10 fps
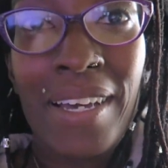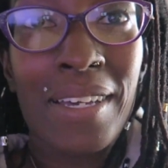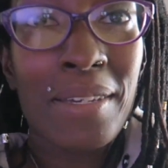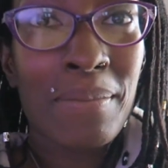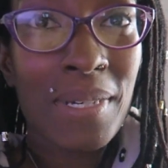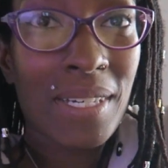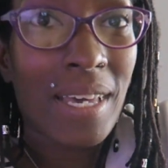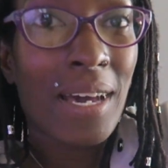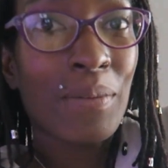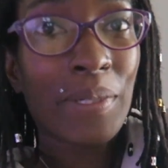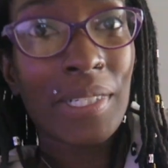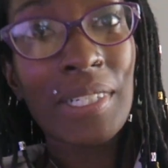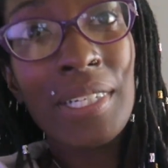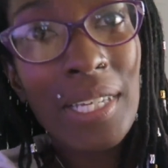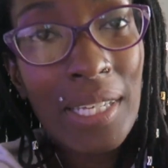I'm at
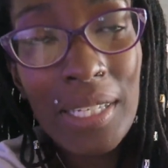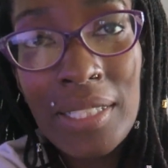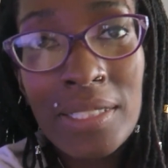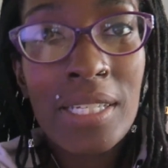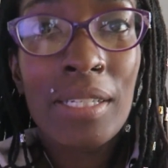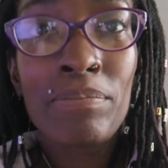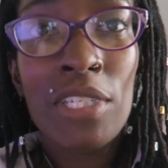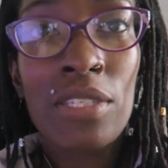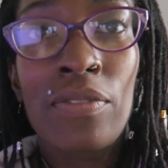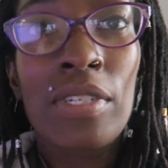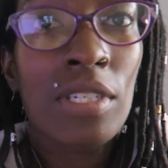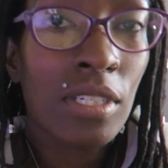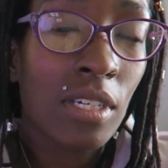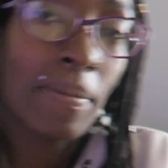work and I'm just finishing